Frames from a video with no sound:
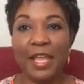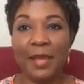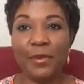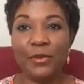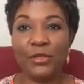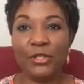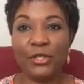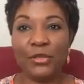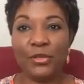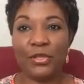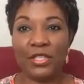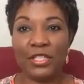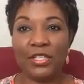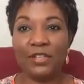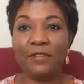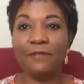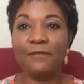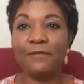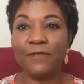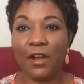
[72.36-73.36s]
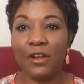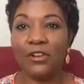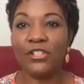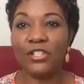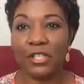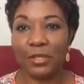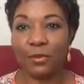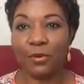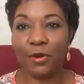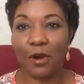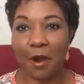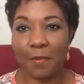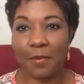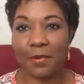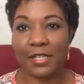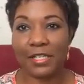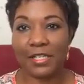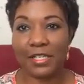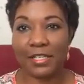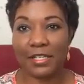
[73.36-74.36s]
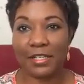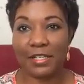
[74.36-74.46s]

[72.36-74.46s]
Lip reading: able to still function properly?